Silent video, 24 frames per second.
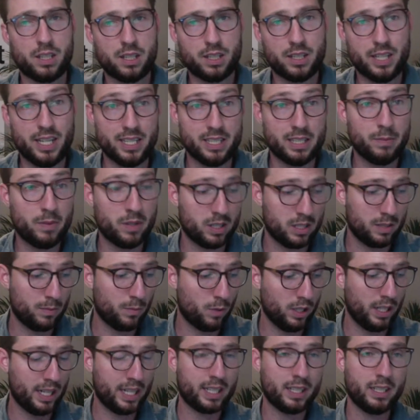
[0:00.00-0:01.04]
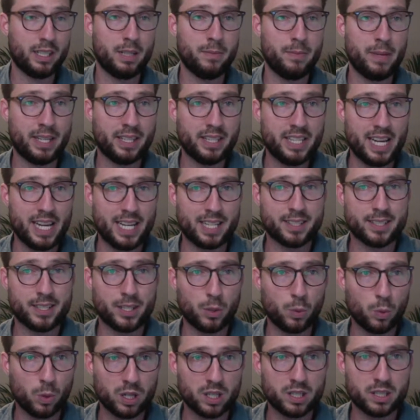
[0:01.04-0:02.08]
customers are more likely to make the answer
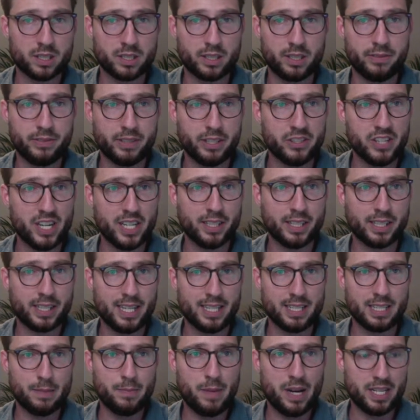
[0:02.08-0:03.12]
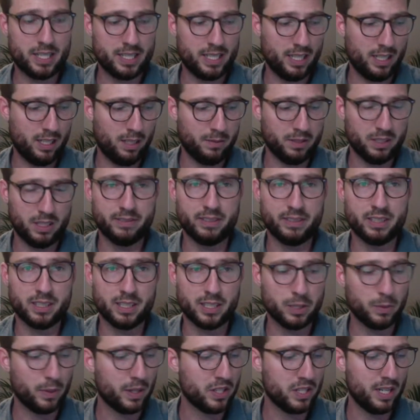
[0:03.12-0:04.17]
worse if they're trying to customize it. In almost every
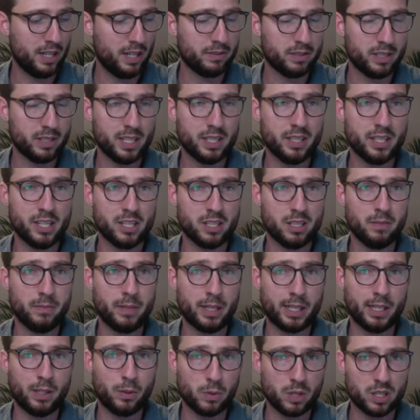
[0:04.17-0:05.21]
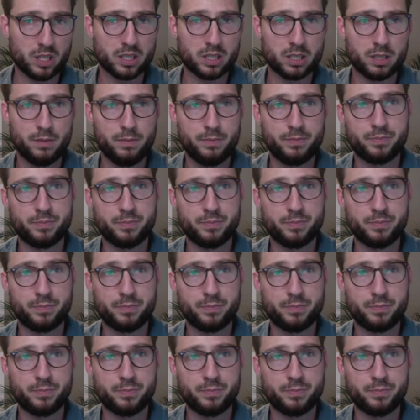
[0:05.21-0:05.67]
situation I've seen, they usually make it worse.